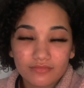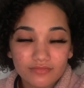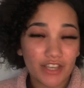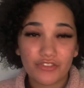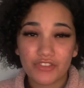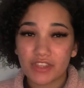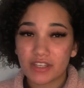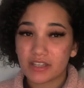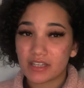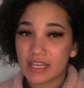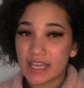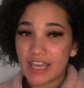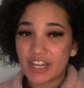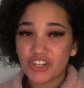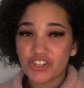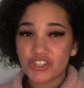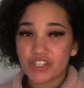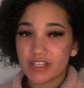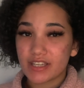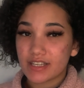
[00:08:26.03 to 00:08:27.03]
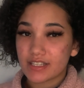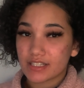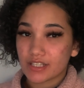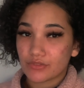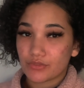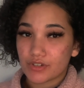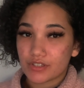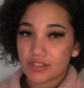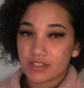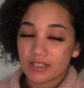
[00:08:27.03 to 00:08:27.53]
If the energy
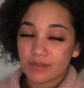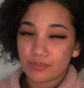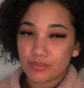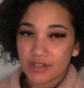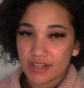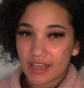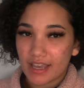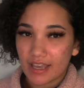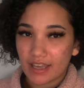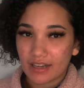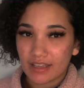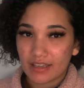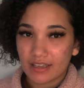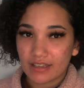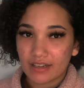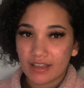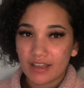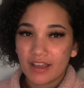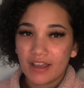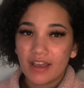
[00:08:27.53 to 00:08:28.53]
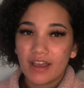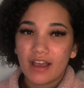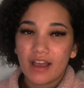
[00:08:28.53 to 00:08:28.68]
isn't reciprocated,